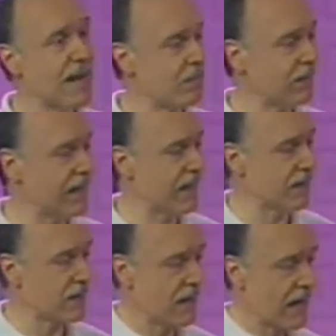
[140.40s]
Make
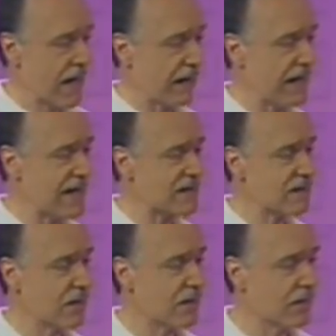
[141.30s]
plans. And last,
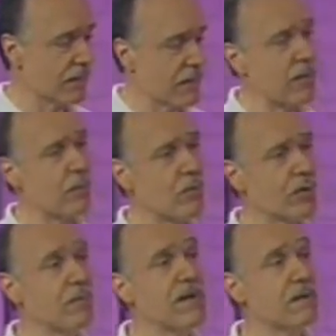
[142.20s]
very
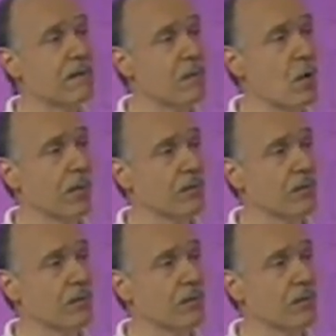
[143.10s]
important, be informed.